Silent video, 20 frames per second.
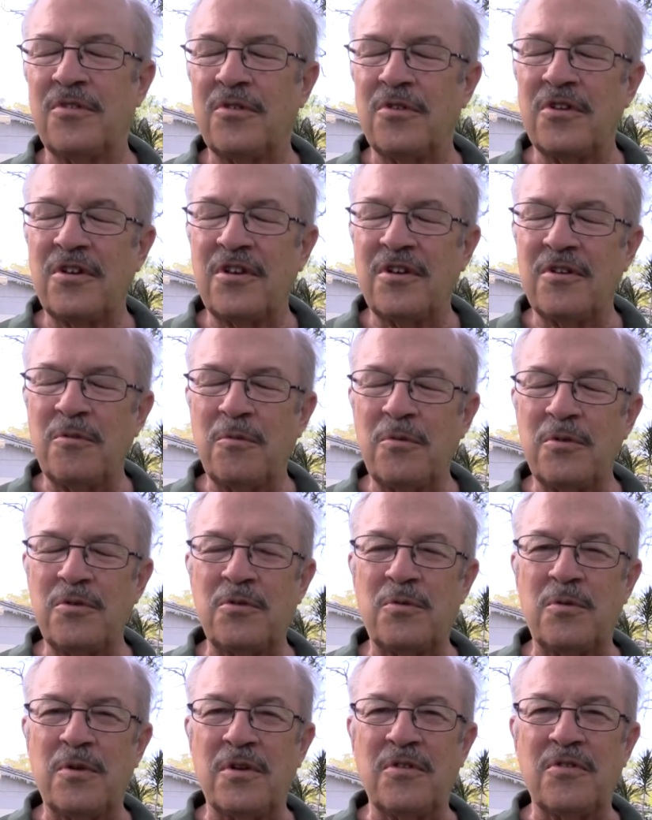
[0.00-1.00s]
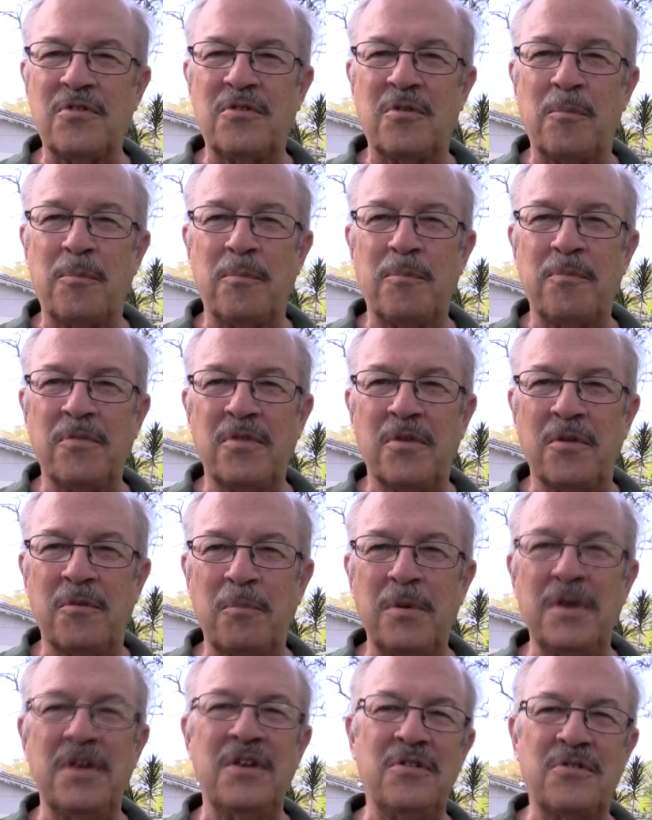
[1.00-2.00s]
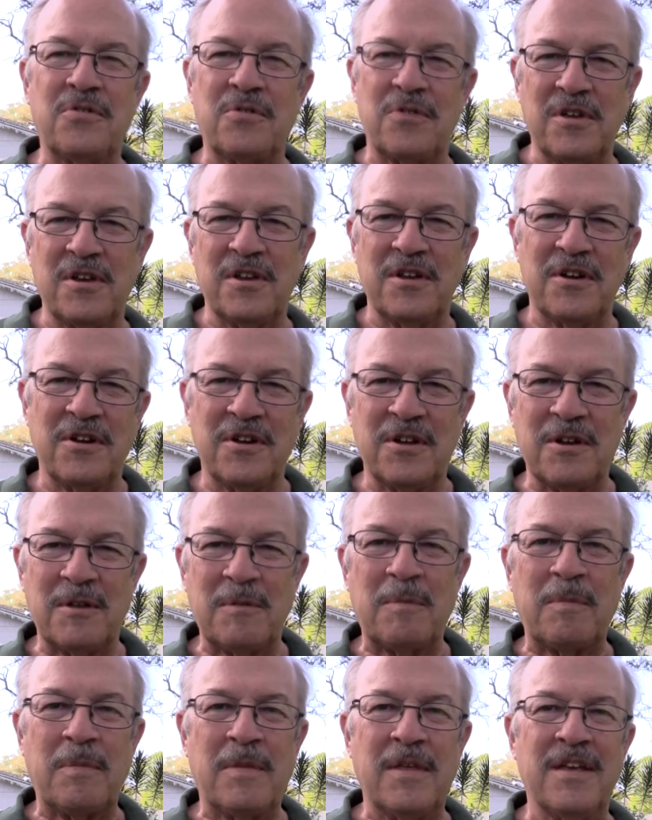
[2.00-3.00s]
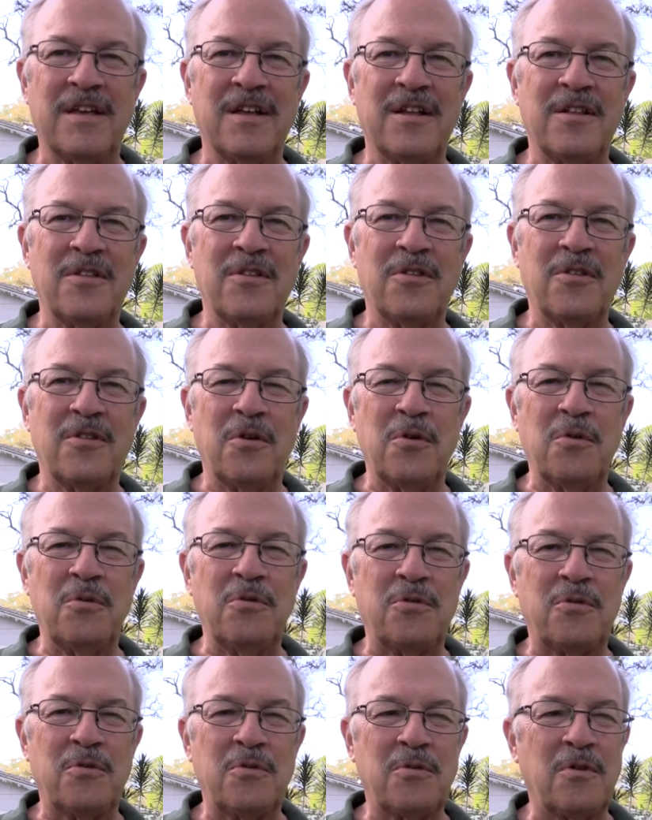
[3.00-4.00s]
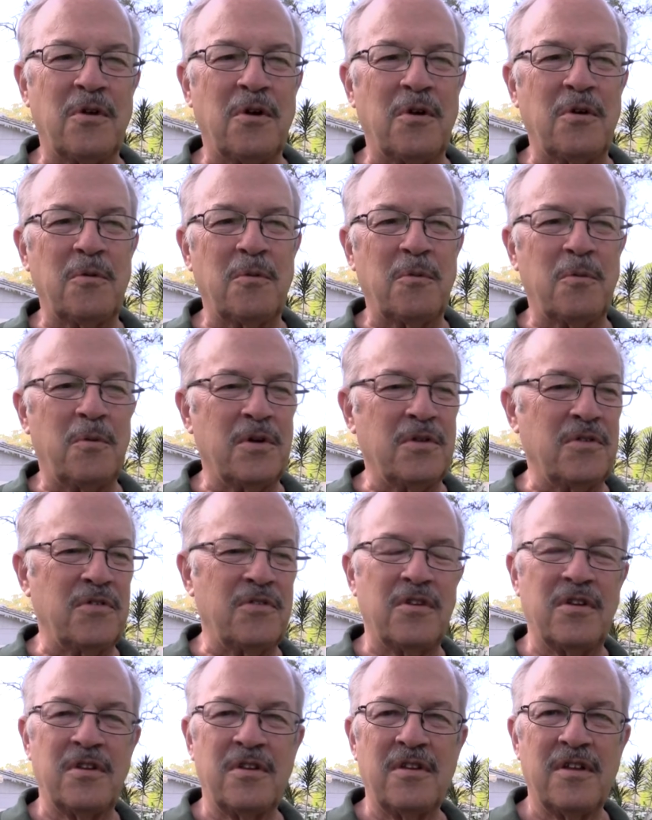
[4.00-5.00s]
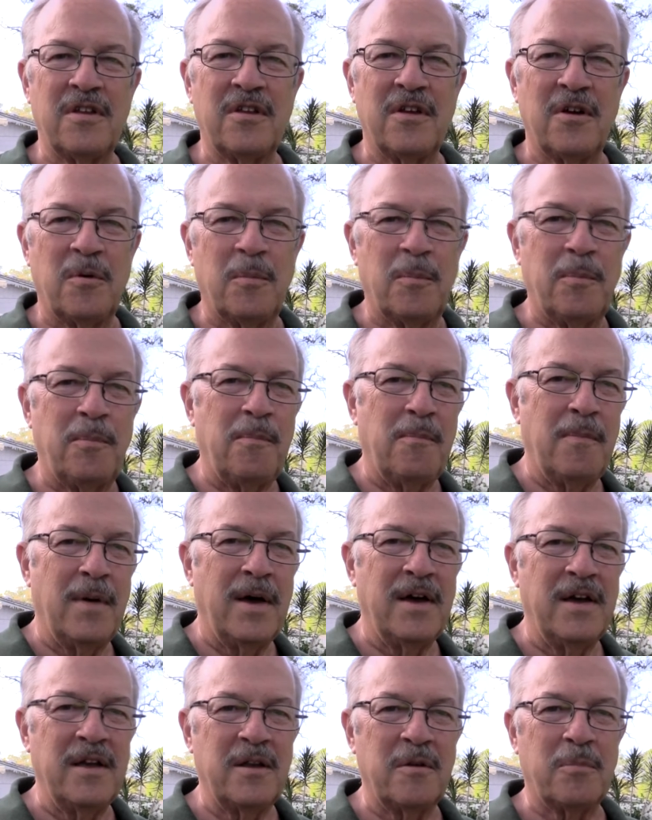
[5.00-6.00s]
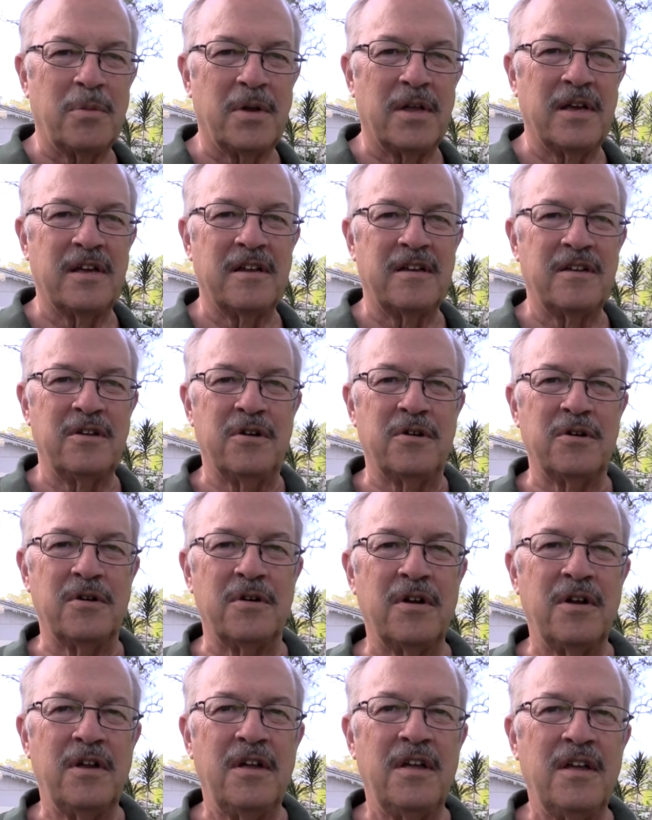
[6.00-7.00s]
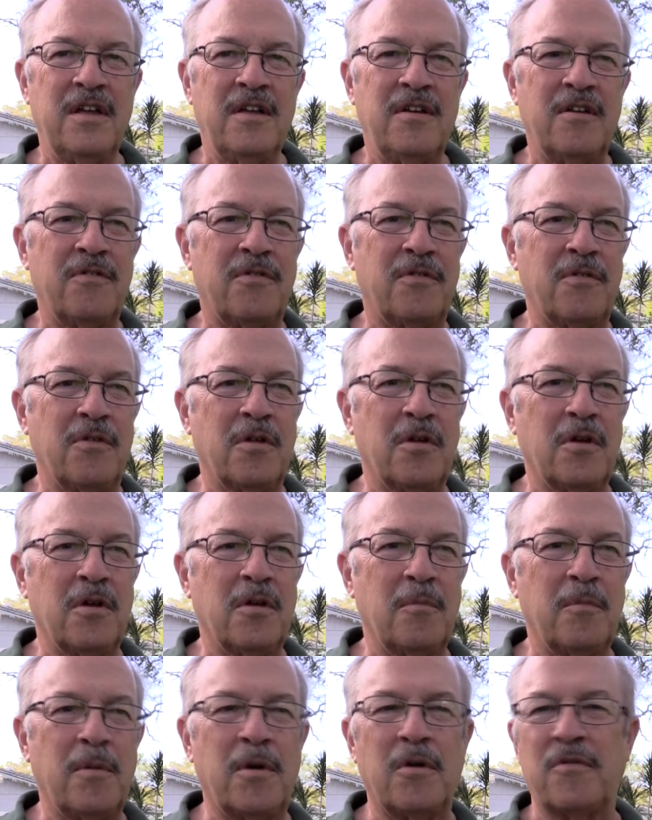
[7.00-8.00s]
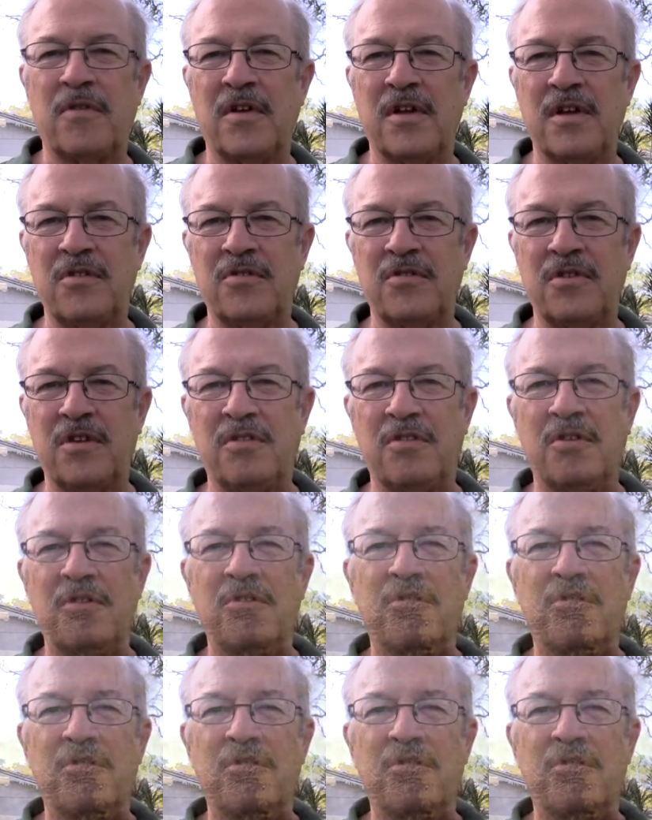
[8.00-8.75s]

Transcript: Look at which ones the, the bees are getting on. And those are, are ones that I'll buy and plant here for the butterflies to get their